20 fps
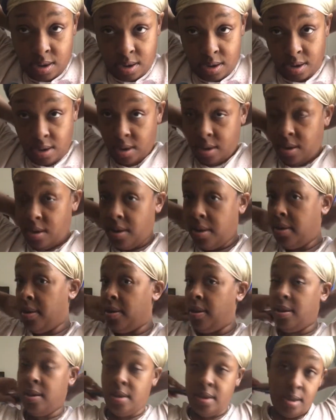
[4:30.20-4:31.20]
Okay.
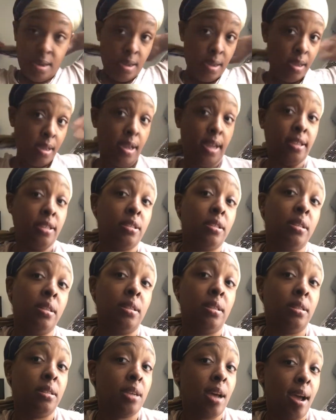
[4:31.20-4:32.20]
I just
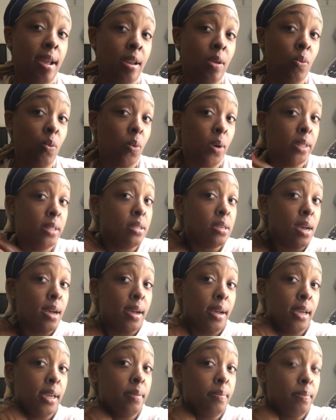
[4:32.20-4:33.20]
tied it one time,